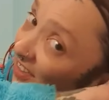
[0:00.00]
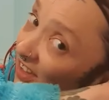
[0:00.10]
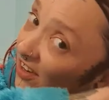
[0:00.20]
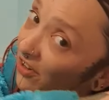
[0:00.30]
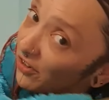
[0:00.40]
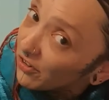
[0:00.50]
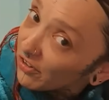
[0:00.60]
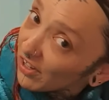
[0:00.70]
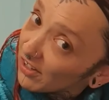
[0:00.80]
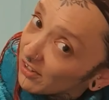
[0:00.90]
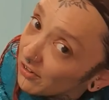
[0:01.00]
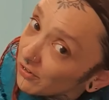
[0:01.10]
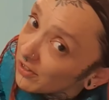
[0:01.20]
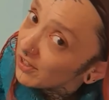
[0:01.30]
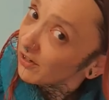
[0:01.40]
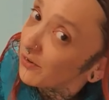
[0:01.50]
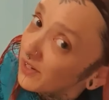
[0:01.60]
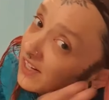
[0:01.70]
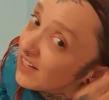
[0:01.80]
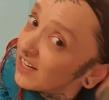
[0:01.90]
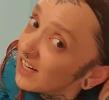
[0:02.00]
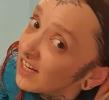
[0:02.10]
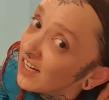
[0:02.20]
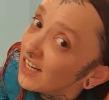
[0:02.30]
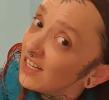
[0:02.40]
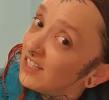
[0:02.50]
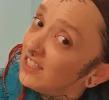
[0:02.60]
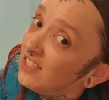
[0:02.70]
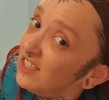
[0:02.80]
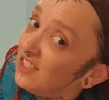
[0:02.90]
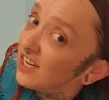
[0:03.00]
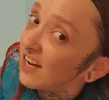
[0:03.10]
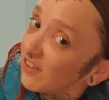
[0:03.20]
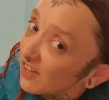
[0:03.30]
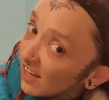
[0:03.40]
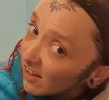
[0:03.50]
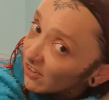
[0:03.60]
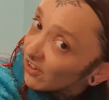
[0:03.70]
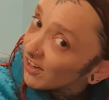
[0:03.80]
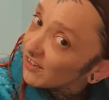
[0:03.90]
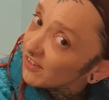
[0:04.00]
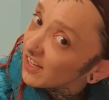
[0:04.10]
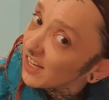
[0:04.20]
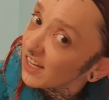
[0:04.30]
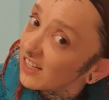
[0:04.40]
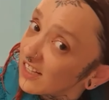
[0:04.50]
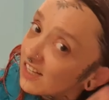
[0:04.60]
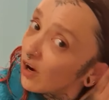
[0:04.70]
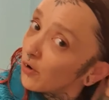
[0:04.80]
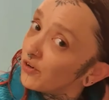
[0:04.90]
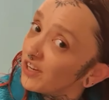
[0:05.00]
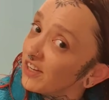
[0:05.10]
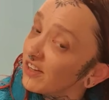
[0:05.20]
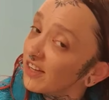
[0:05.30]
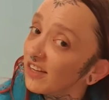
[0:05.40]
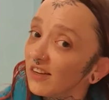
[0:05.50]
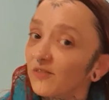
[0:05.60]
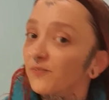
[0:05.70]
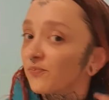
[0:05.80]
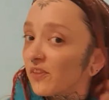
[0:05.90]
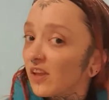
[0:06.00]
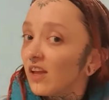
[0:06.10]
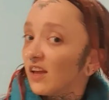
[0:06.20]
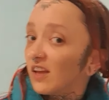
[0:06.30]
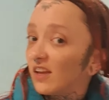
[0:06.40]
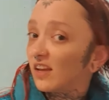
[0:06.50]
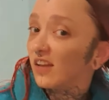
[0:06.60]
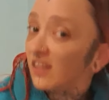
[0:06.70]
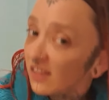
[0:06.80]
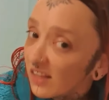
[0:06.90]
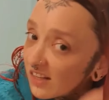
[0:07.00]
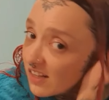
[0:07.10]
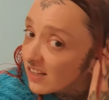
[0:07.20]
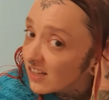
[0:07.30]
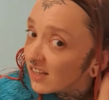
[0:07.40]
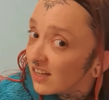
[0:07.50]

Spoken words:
And then you're just like literally going down the outside of the hair, like coating the hair. And then